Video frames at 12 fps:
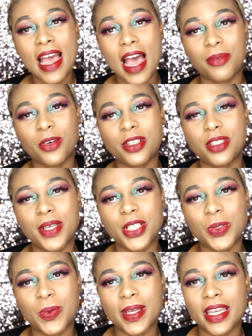I'm going to be
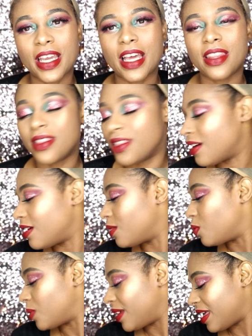doing
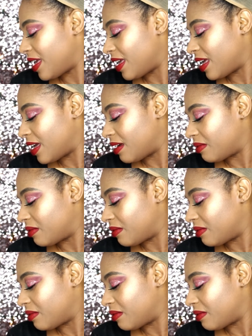the wig,